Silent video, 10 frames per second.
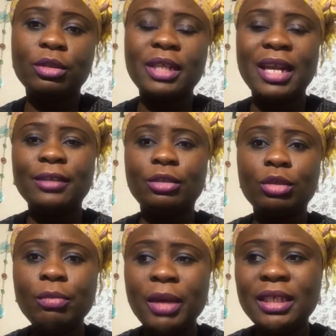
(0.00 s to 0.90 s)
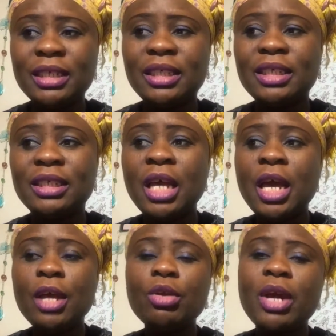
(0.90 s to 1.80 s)
So there are so many things
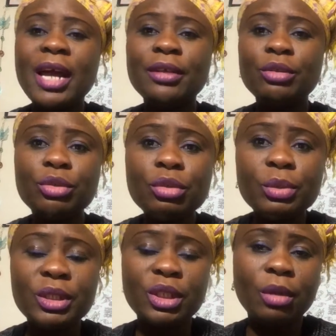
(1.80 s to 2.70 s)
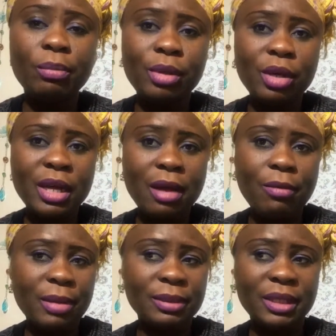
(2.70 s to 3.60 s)
you can do with your
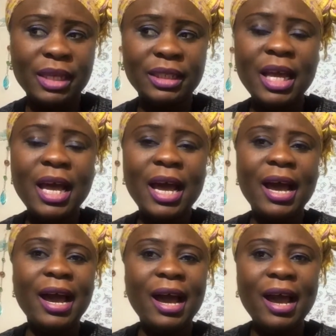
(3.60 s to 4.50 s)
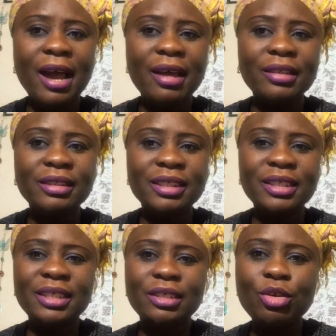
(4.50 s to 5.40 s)
Blogger website, and
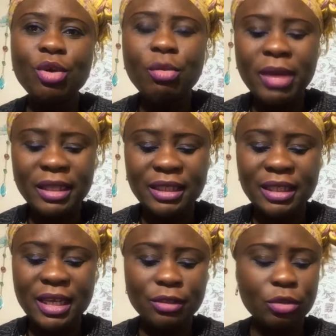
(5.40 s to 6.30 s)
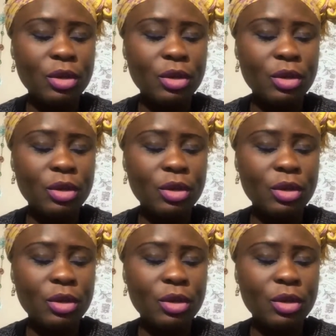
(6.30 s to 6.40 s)
it is low maintenance.